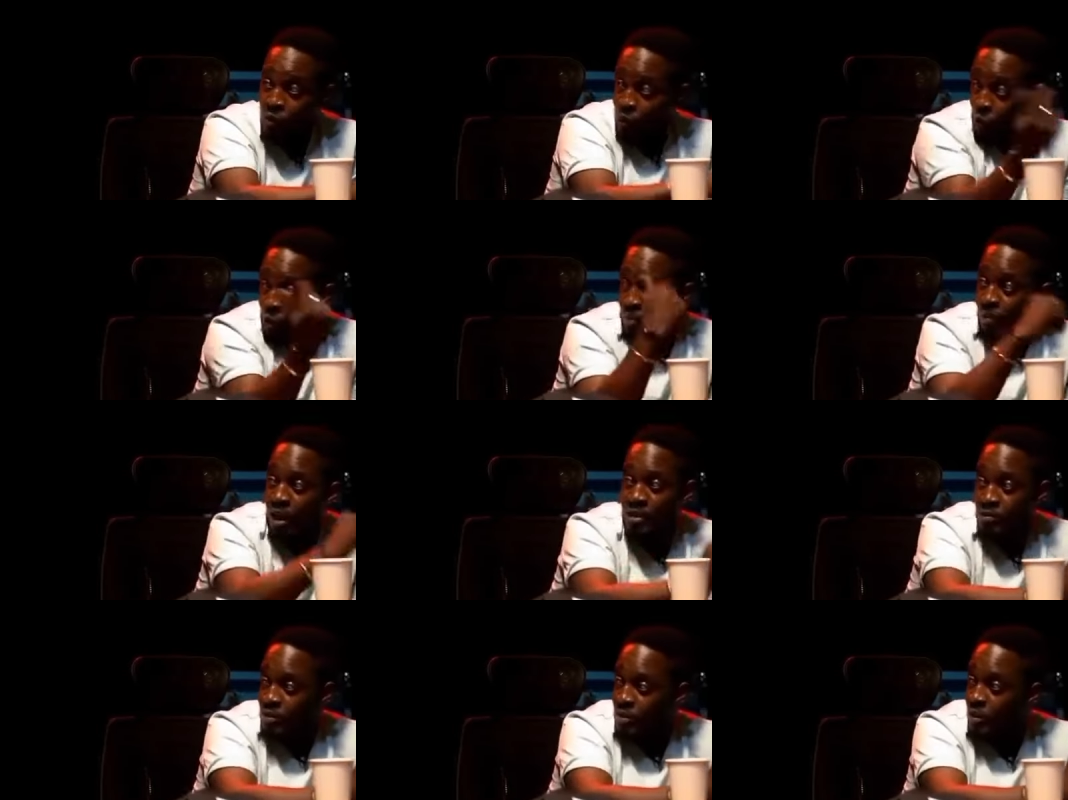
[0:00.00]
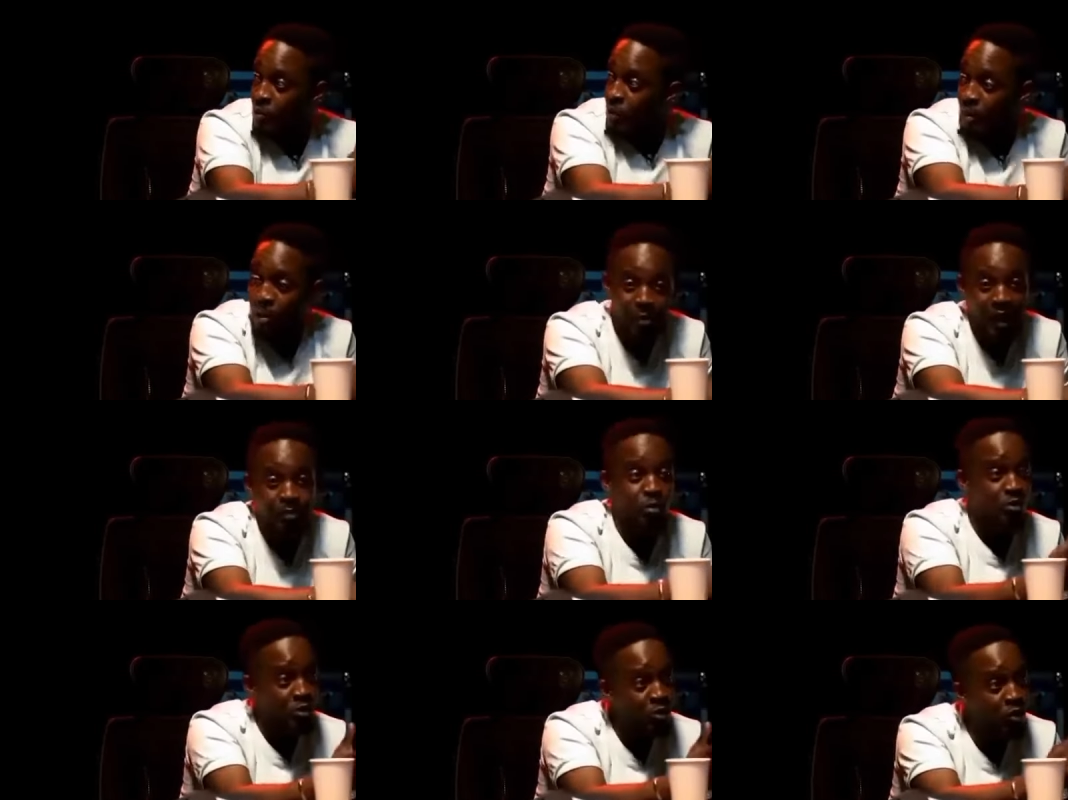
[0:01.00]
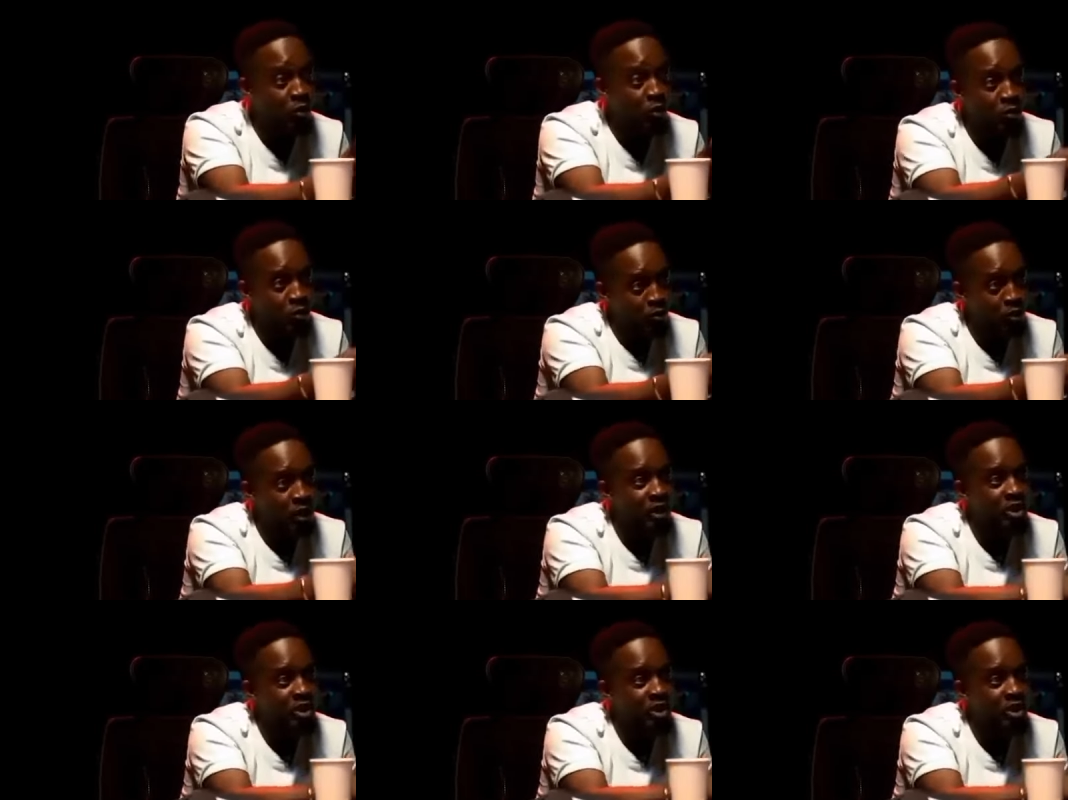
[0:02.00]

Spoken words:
was walking by, someone said, oh man, I'm Blaqbonez. Oh, cool,